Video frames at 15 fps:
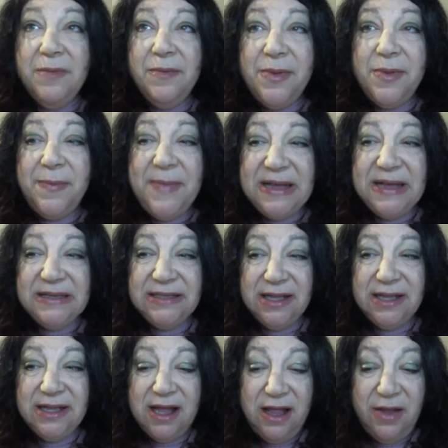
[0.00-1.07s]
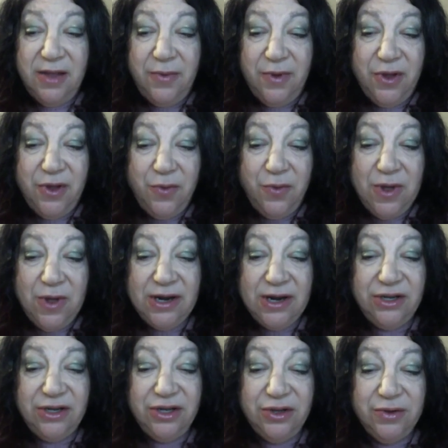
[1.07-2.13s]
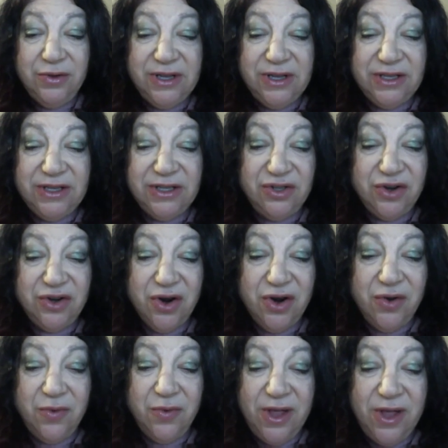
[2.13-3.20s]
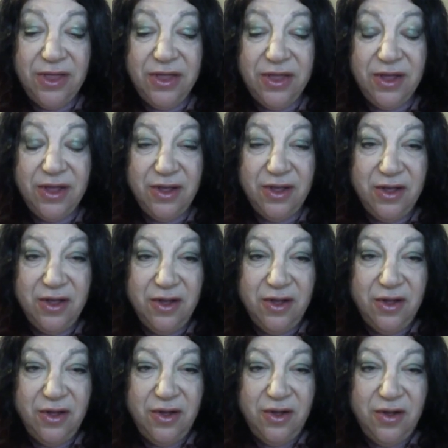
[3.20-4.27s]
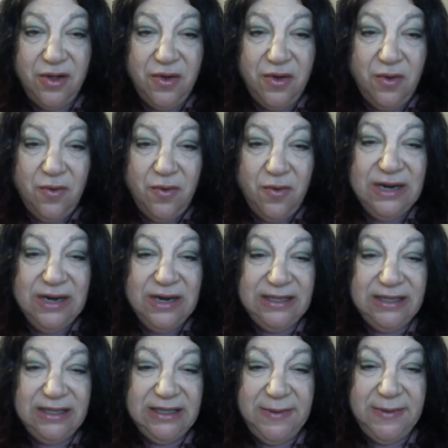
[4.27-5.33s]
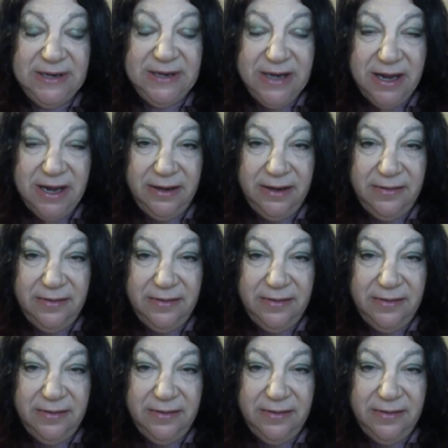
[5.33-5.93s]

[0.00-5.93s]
But basically, what you want to do is start with what needs to be done.